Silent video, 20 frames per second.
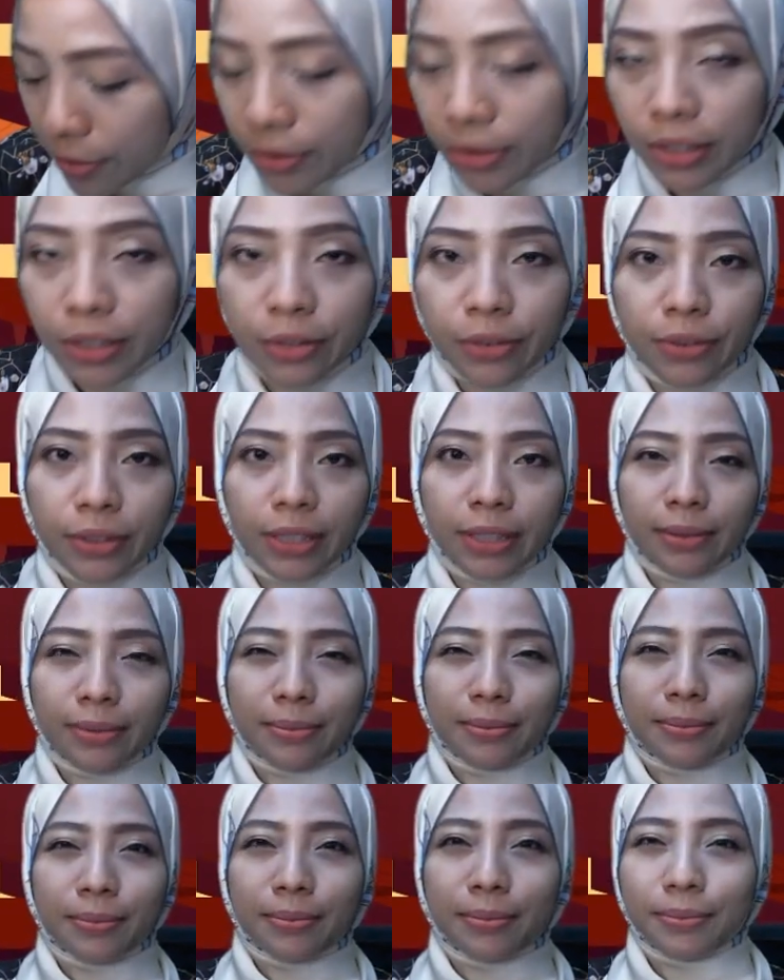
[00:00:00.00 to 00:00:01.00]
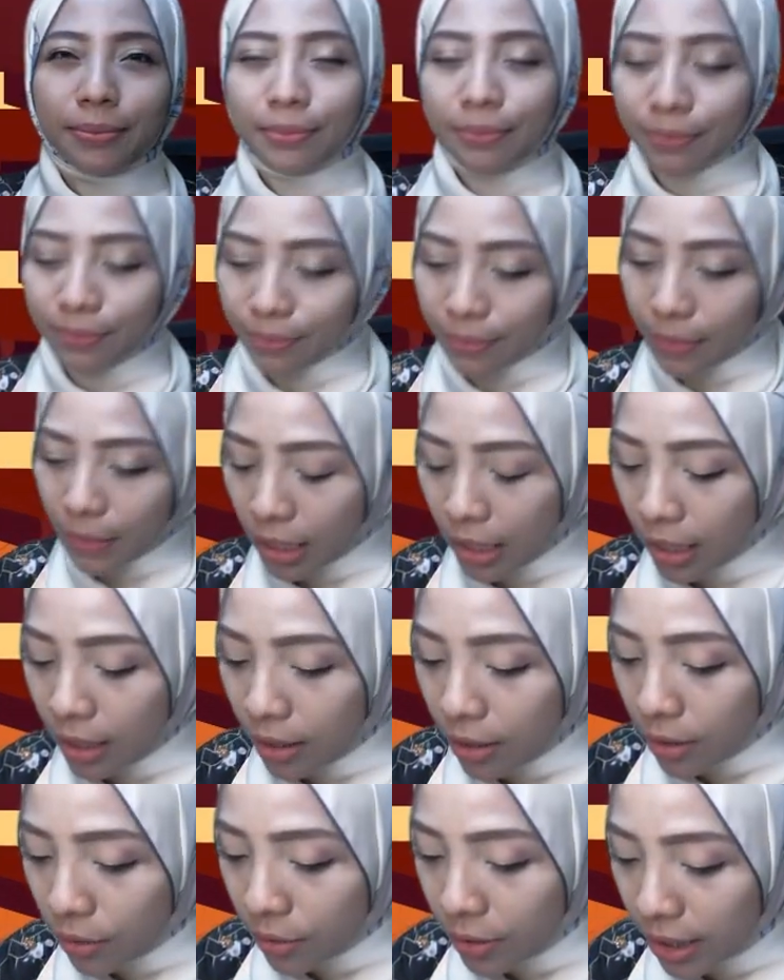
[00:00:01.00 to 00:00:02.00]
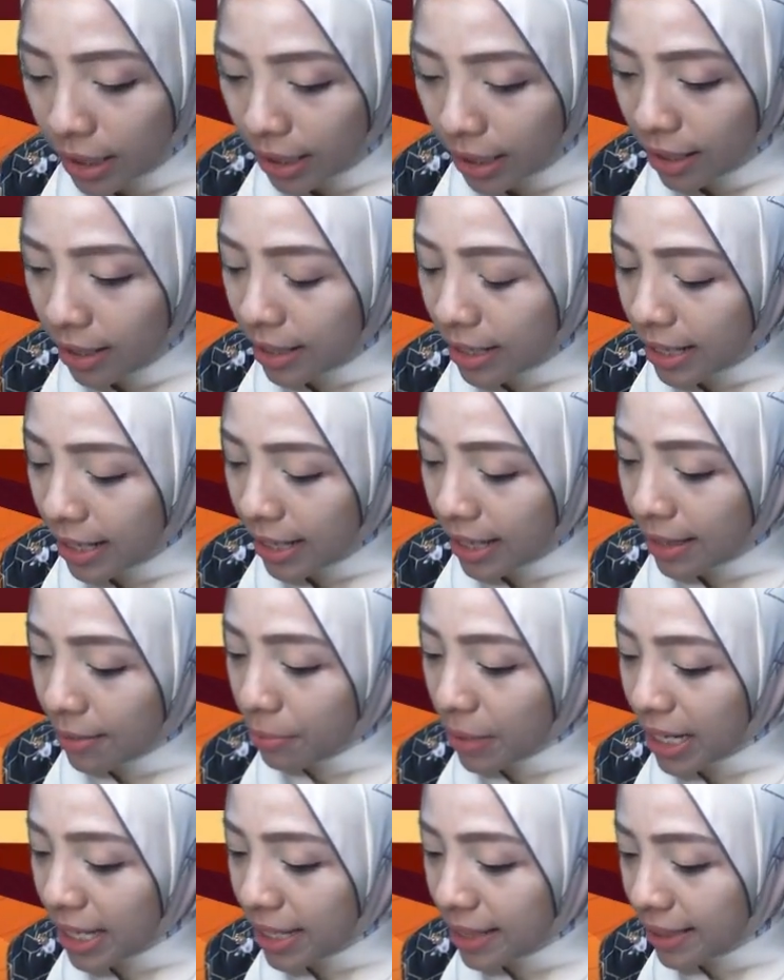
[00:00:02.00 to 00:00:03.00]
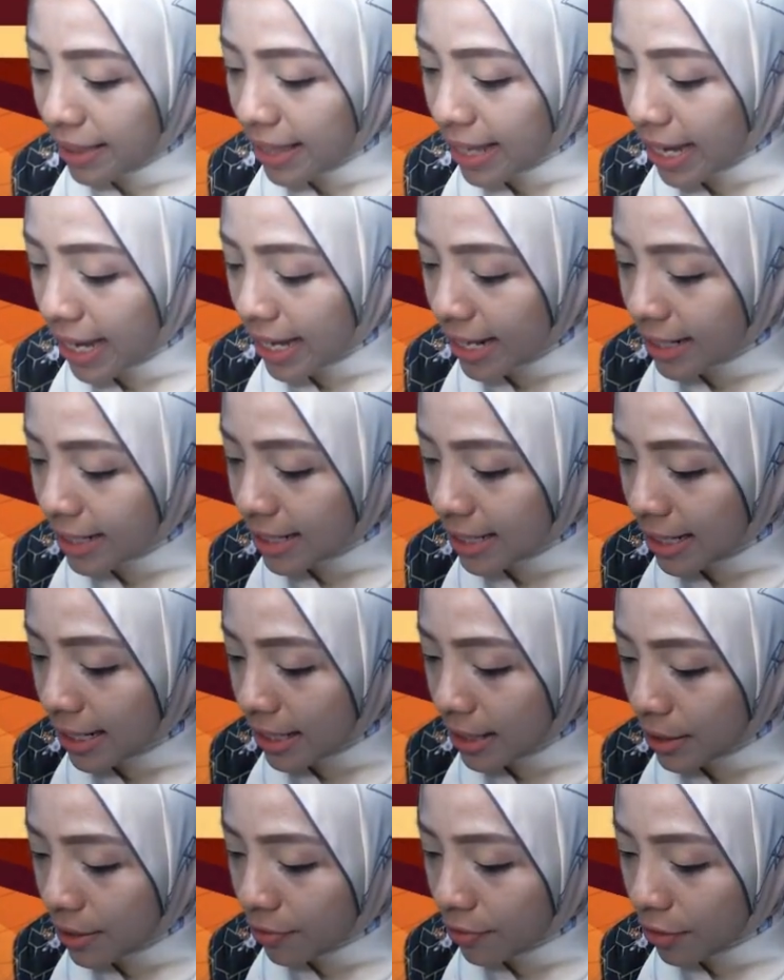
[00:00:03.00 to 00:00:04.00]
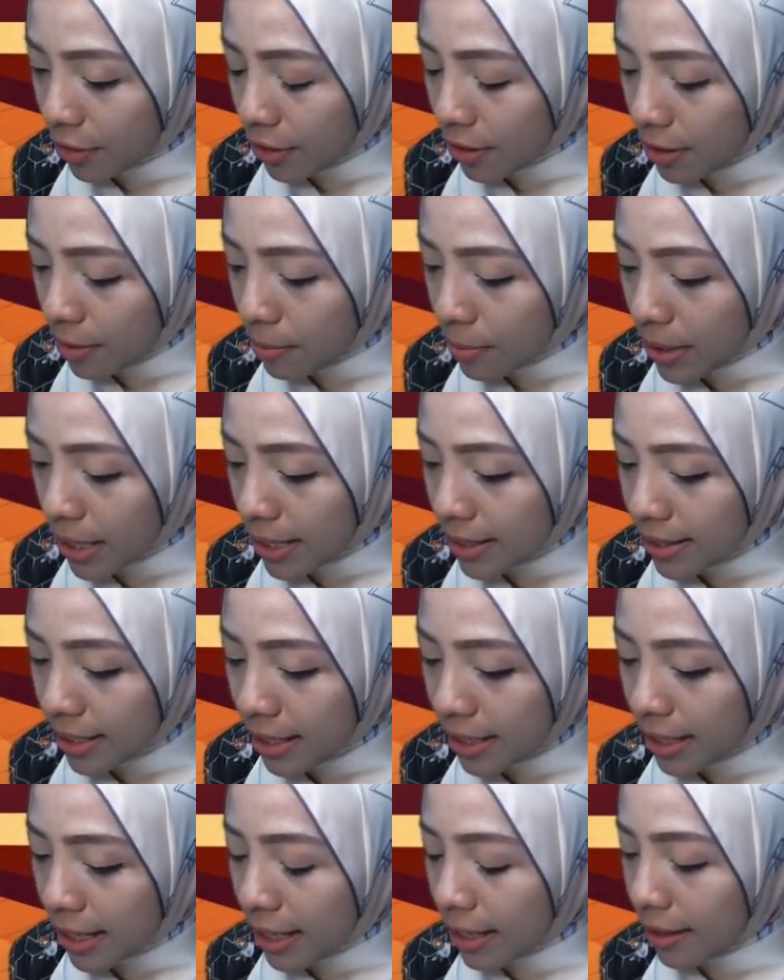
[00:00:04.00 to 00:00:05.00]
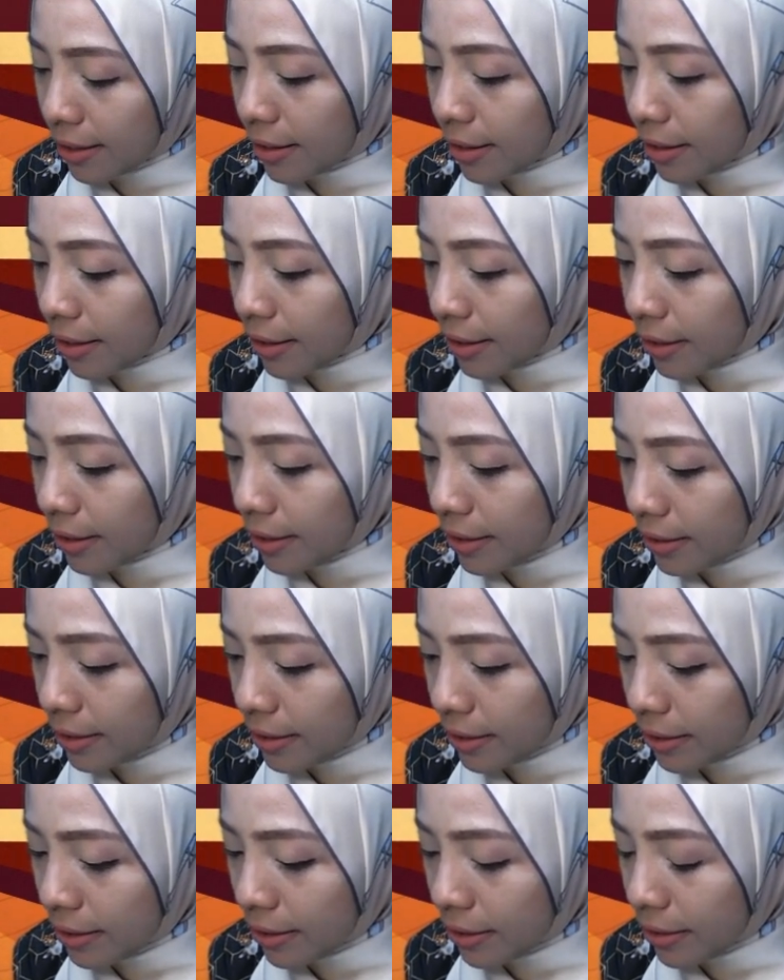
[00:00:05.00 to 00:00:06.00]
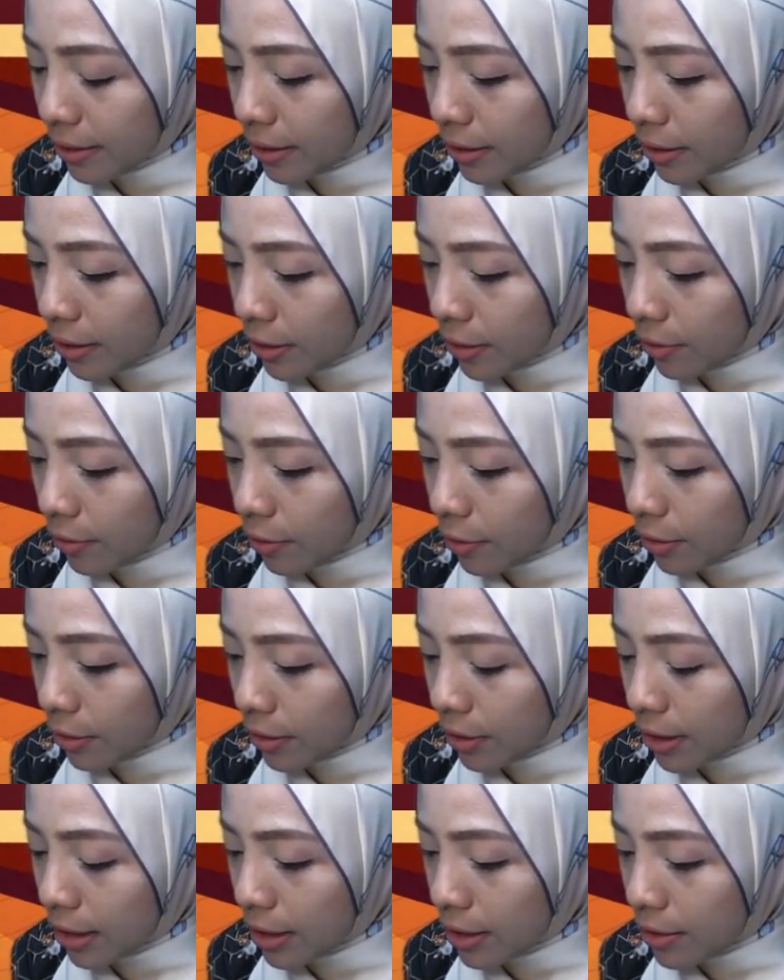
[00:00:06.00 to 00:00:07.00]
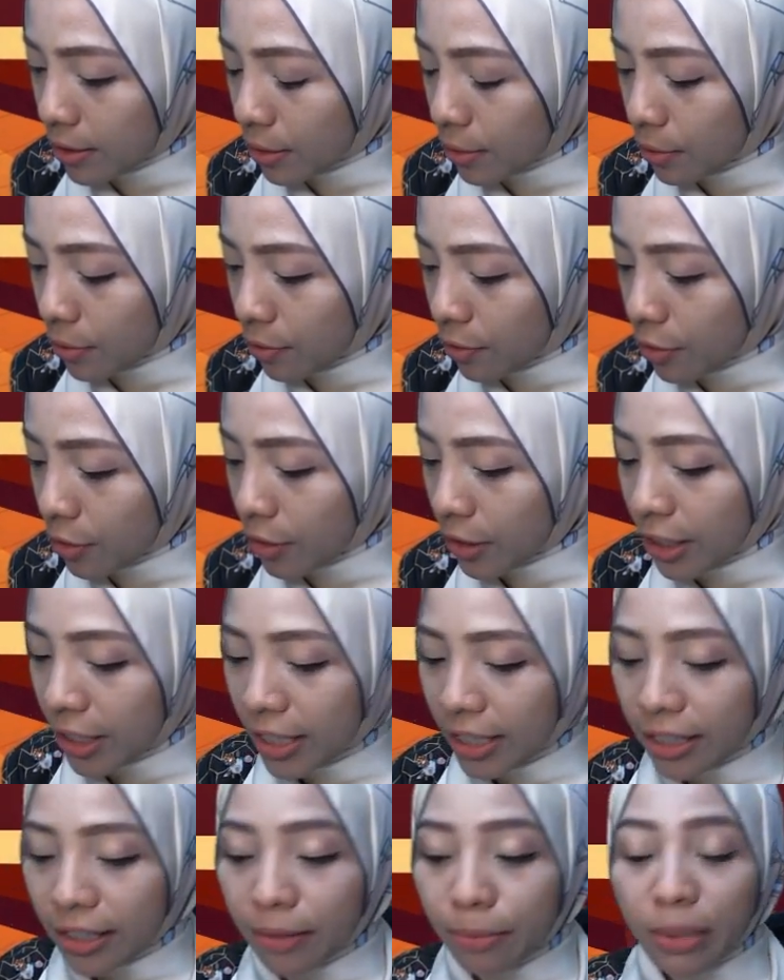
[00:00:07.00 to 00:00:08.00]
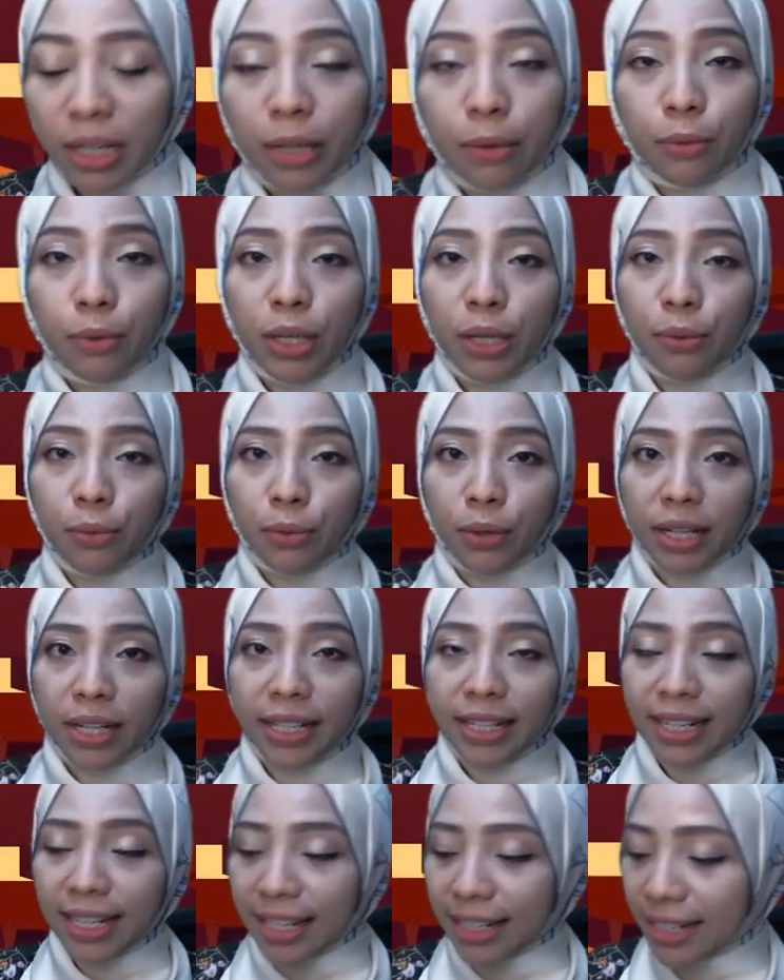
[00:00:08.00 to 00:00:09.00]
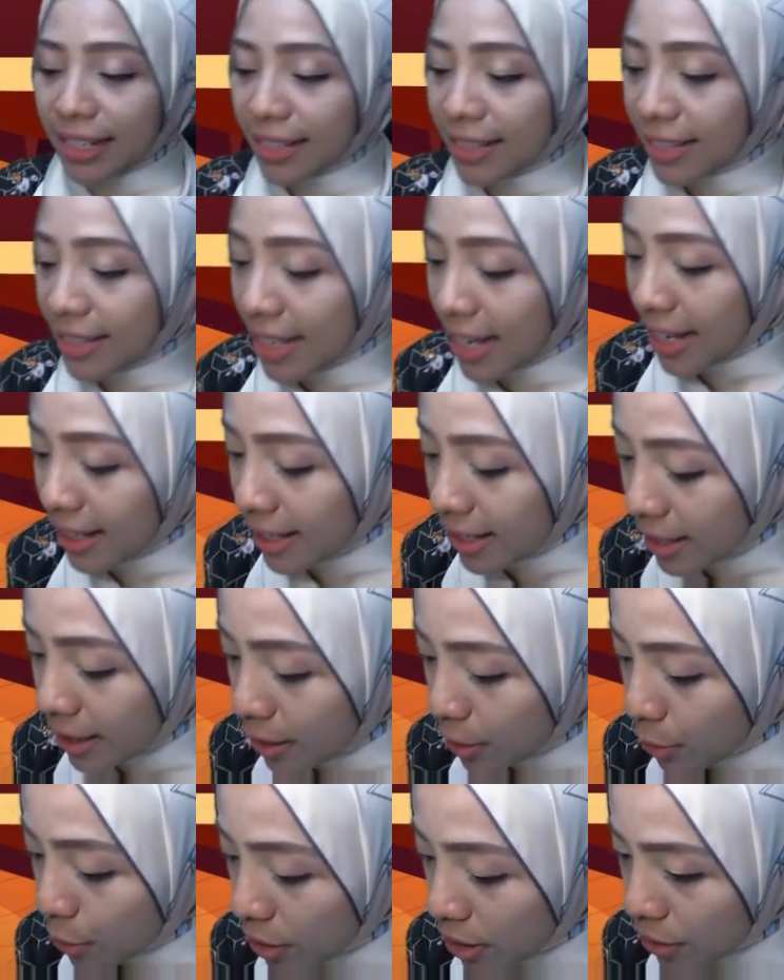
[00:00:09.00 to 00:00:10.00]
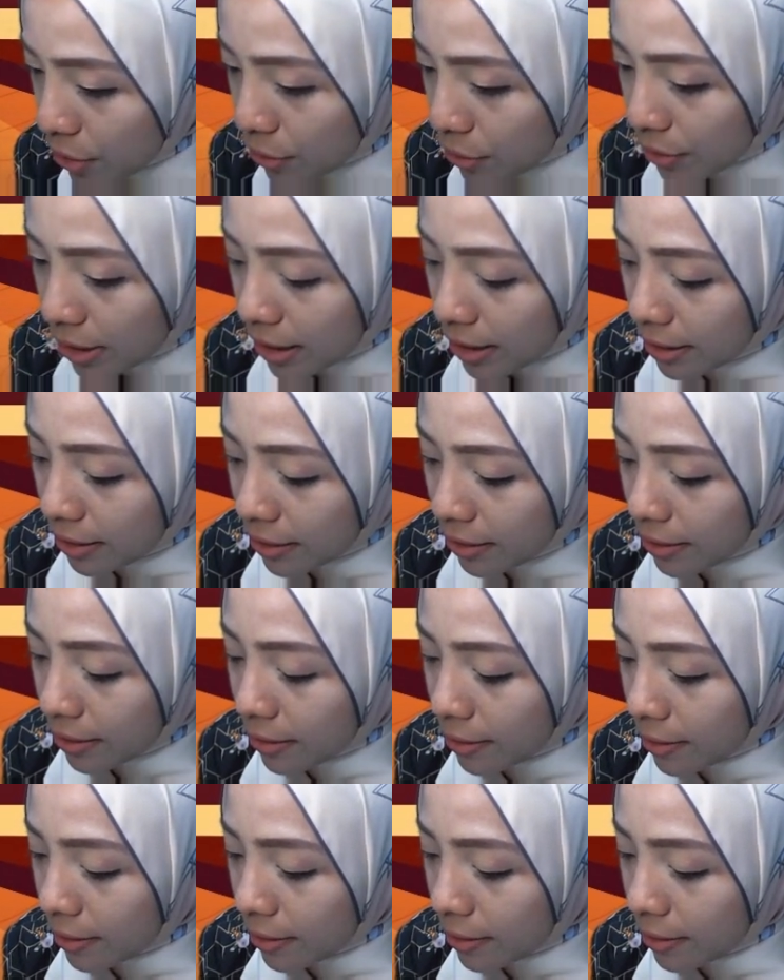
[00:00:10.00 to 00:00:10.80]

degree. Okay. But that is for the basic angle 1404 here. But we want at the second quadrant